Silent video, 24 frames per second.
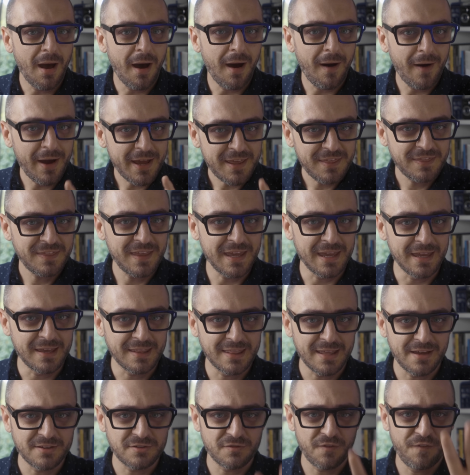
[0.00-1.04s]
I think
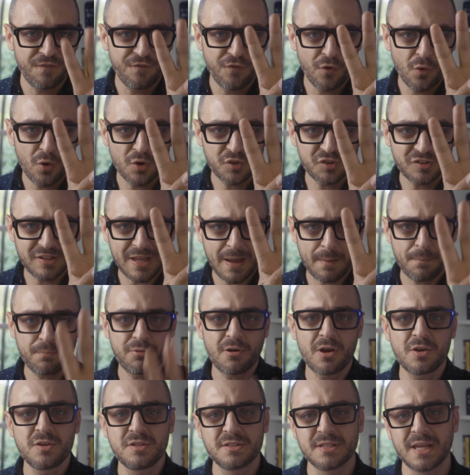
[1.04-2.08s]
there's a 4-step
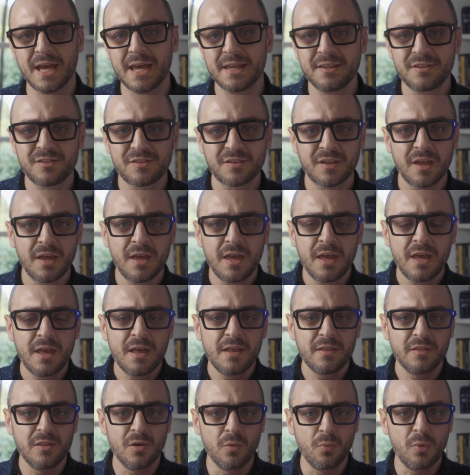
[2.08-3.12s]
process
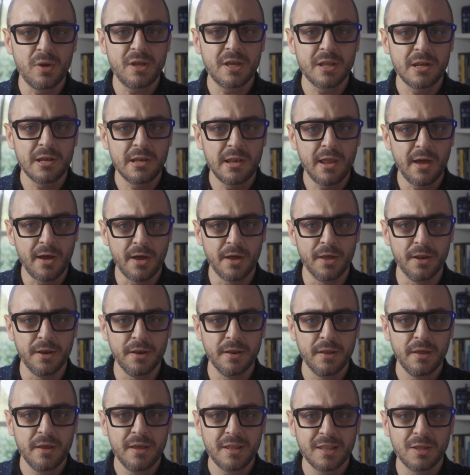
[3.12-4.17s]
that we can
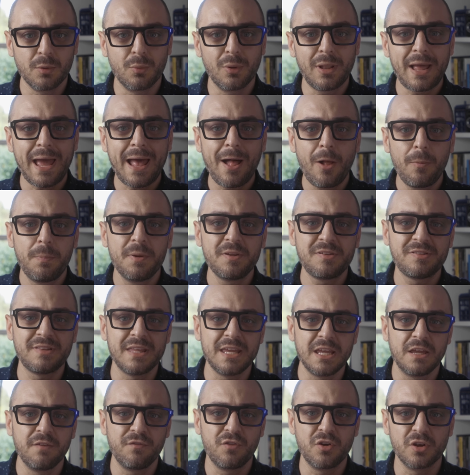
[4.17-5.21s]
learn that will help us
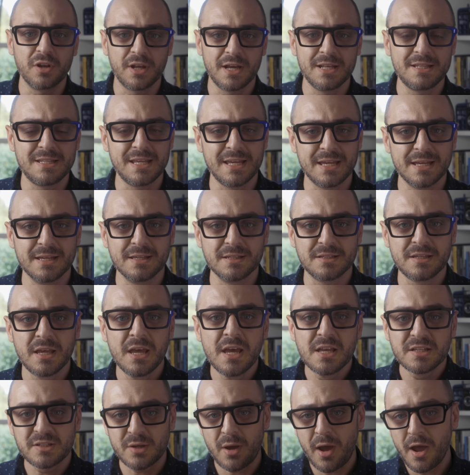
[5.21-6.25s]
think of good ideas.
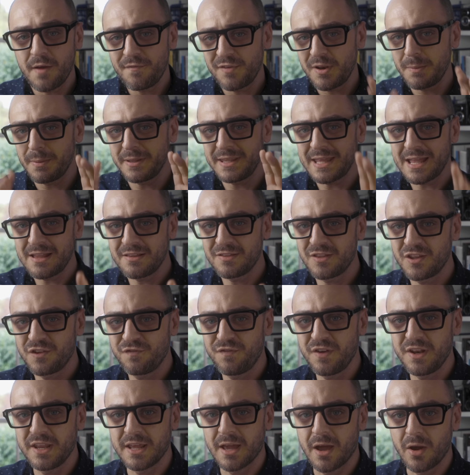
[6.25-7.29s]
So hopefully by the end of this
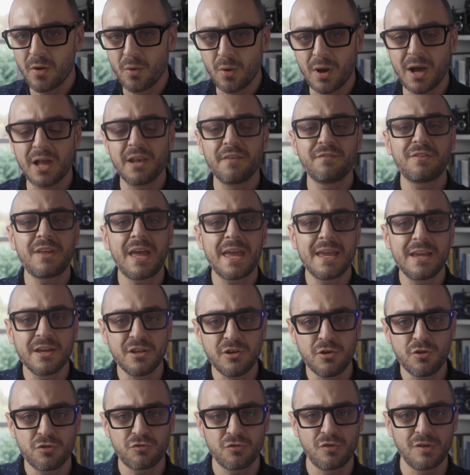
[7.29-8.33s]
video, I'll have taken
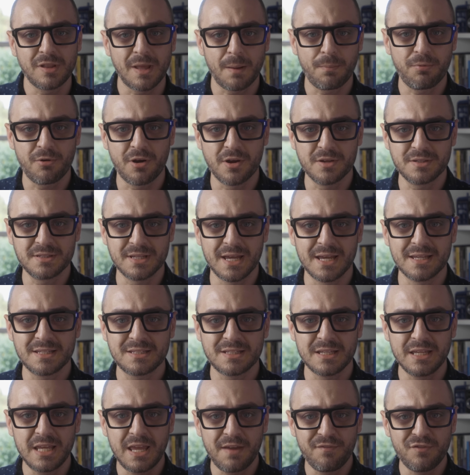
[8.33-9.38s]
you through that process
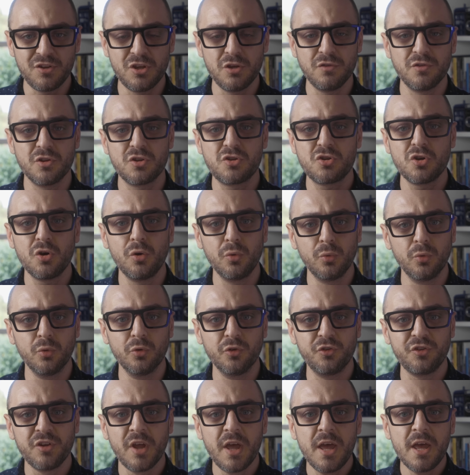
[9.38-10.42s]
and given you the
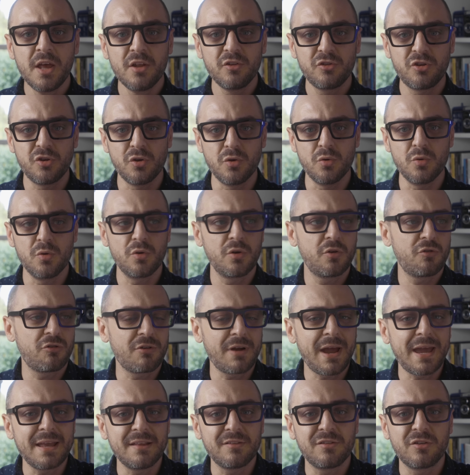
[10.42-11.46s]
tools to
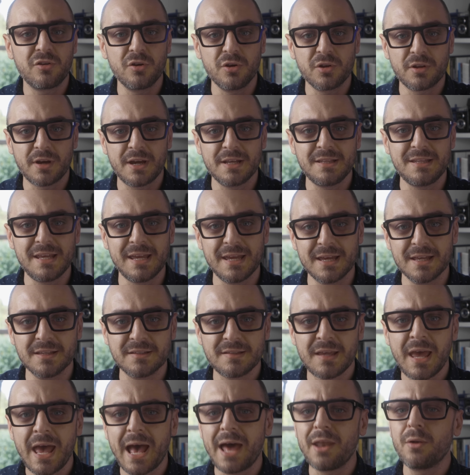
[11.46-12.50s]
create good
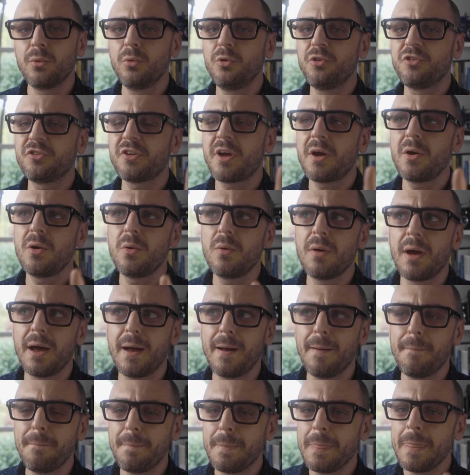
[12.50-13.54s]
ideas, and
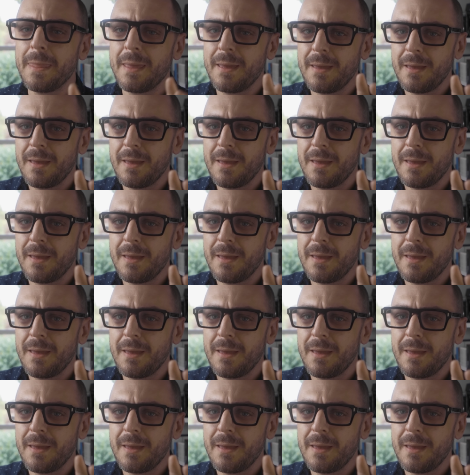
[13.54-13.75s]
also